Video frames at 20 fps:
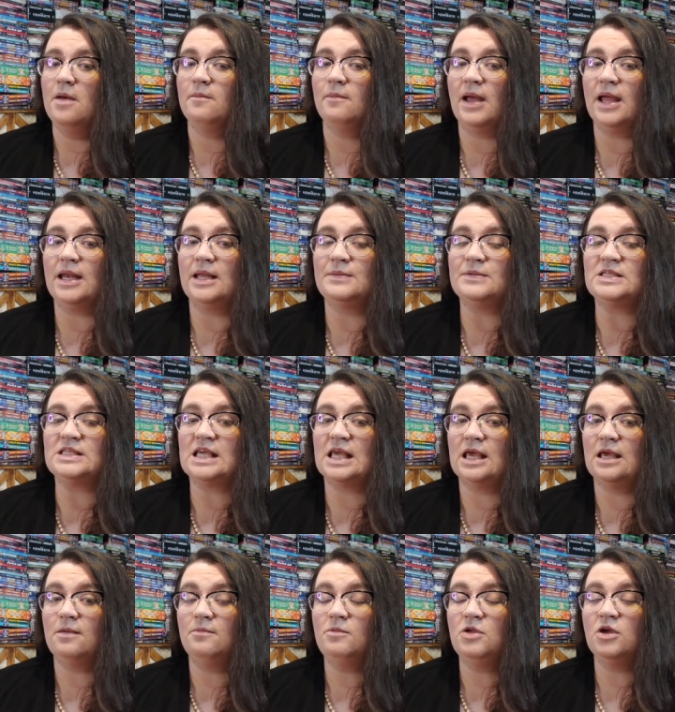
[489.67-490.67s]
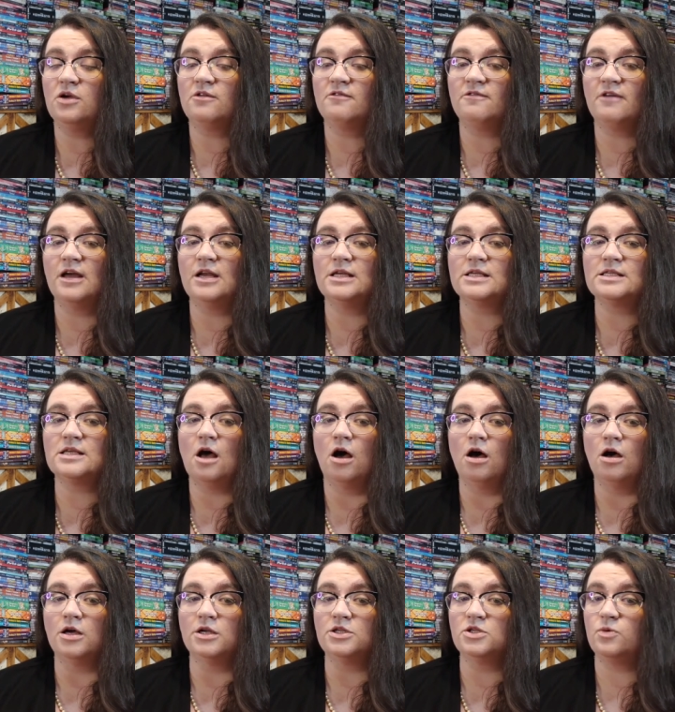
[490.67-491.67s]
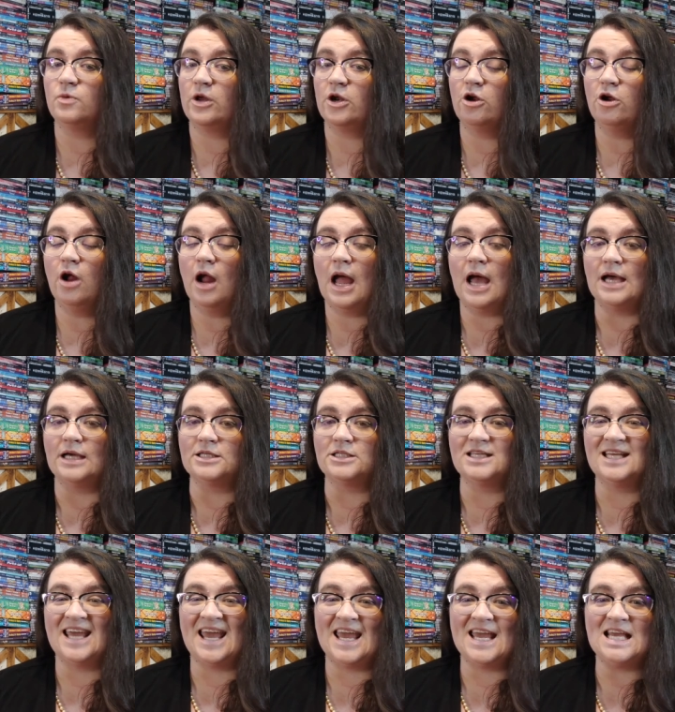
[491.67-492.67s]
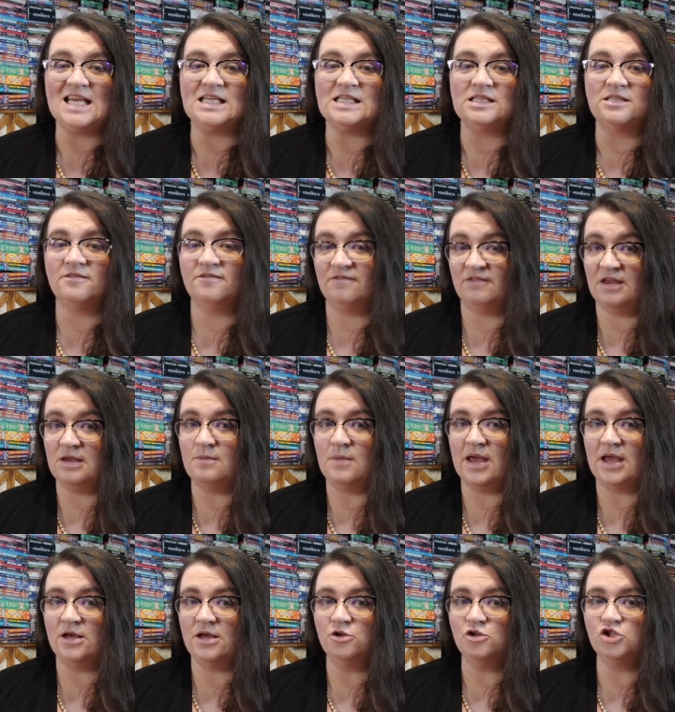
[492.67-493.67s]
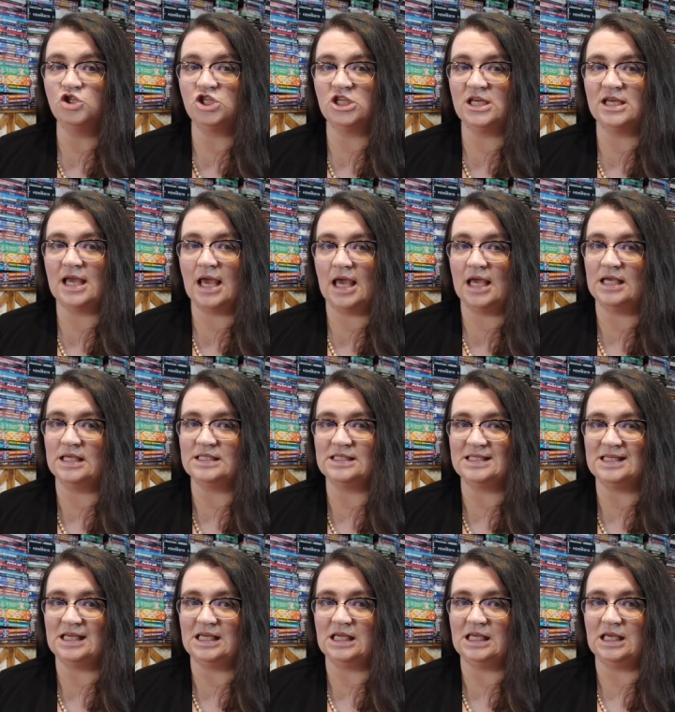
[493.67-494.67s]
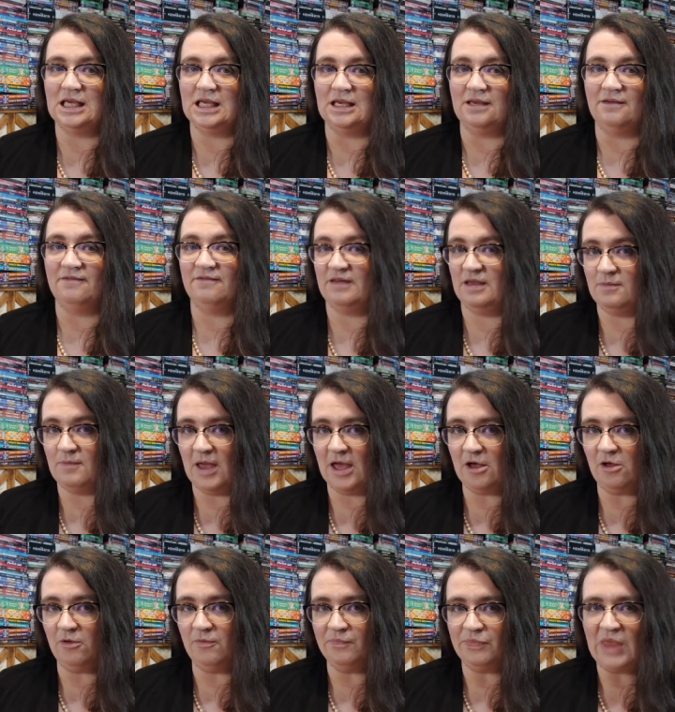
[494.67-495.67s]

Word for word: My name is Kim. You can find us on Twitter at GazeFemale, G-A-Z-E Female.